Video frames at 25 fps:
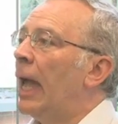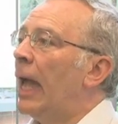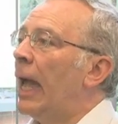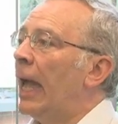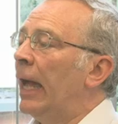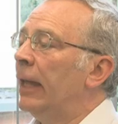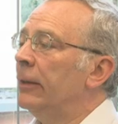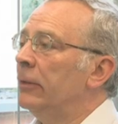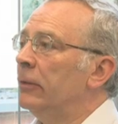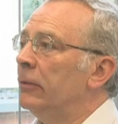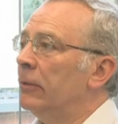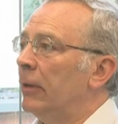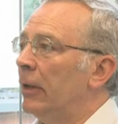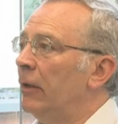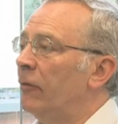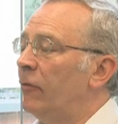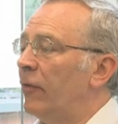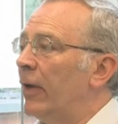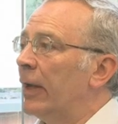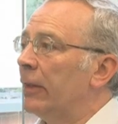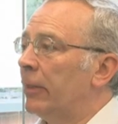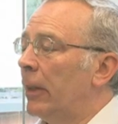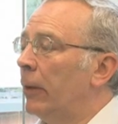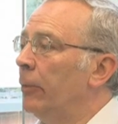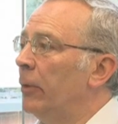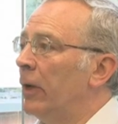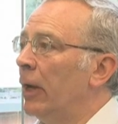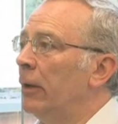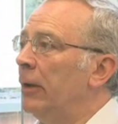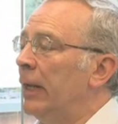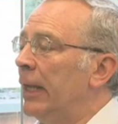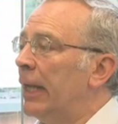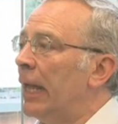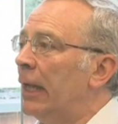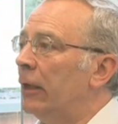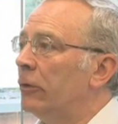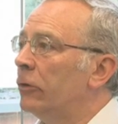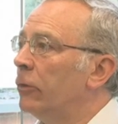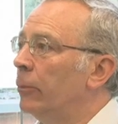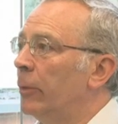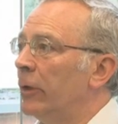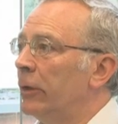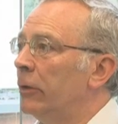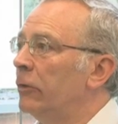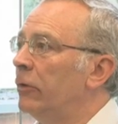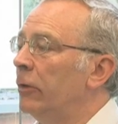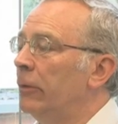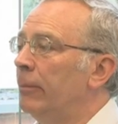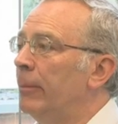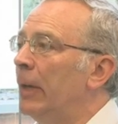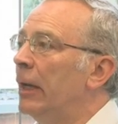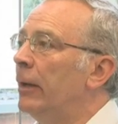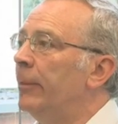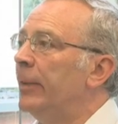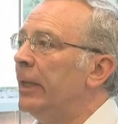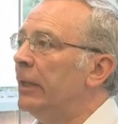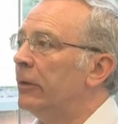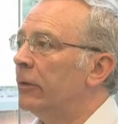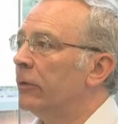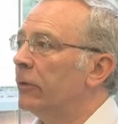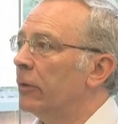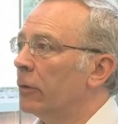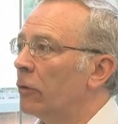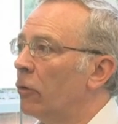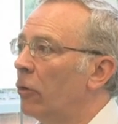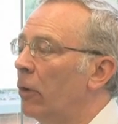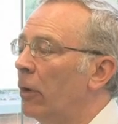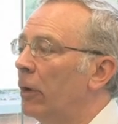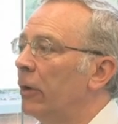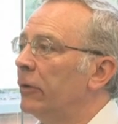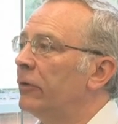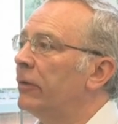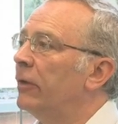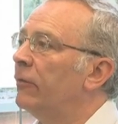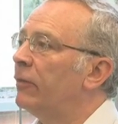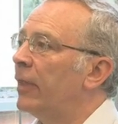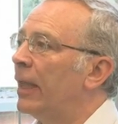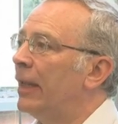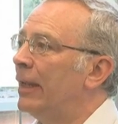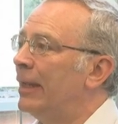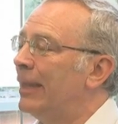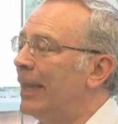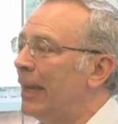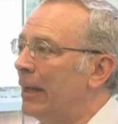And in fact, they would only get to 1 or 2 millimeters across if they